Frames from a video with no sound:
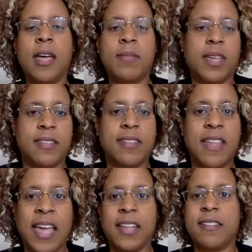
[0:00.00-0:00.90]
is a
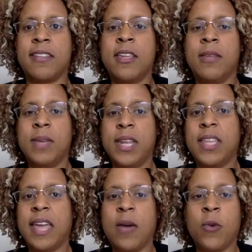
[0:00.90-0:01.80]
science,
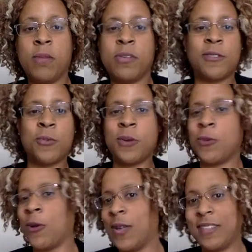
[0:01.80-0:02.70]
meaning that 1 + 1
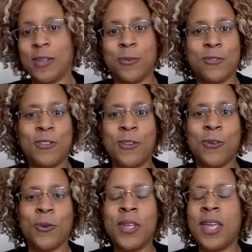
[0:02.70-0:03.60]
will always equal
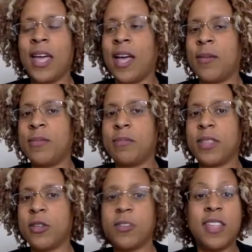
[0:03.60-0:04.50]
2.
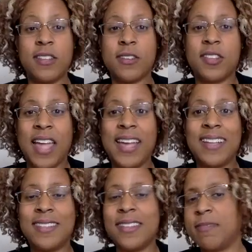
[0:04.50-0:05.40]
But those things are
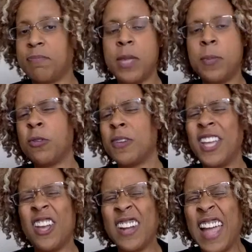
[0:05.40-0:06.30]
sciences. People
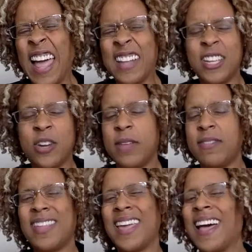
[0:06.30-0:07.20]
really are not. Even
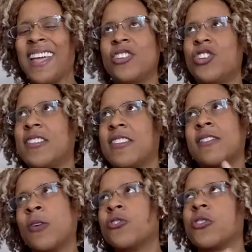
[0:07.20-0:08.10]
psychology is a
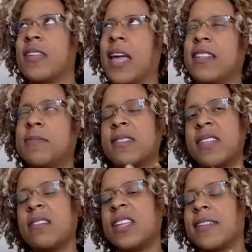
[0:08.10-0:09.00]
social science, but it's
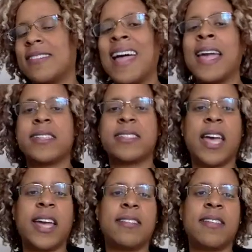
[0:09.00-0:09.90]
not really a
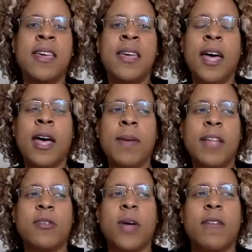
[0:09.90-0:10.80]
science.
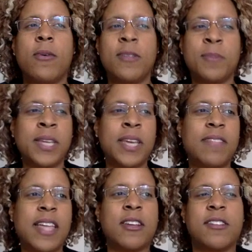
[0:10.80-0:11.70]
And so I've always believed
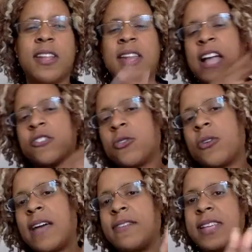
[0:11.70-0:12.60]
that there's a natural
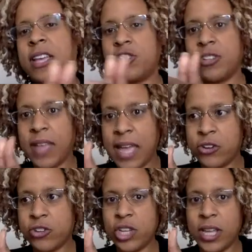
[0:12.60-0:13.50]
gravitation of
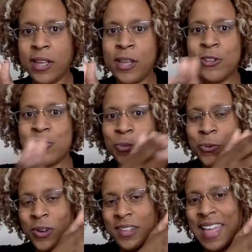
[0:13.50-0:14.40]
energy
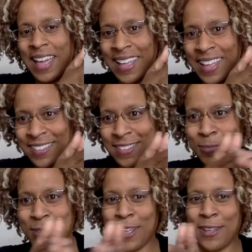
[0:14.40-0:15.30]
towards that
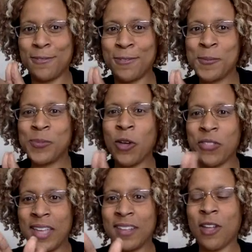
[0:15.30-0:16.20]
concept of
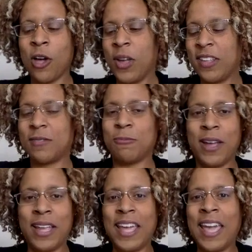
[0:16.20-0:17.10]
things always
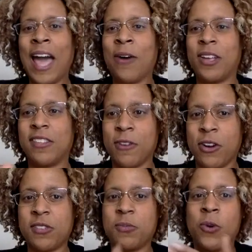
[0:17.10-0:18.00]
ringing out as
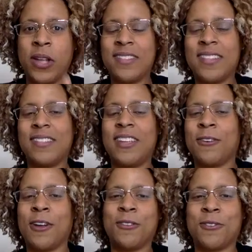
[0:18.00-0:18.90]
far as ones and
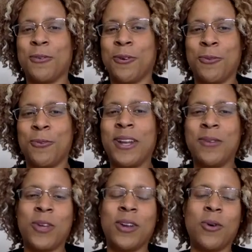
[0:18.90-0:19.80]
zeros, or 1
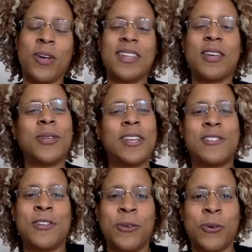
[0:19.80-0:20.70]
and 1 always equaling
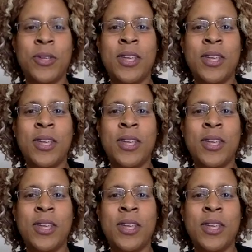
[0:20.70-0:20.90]
2.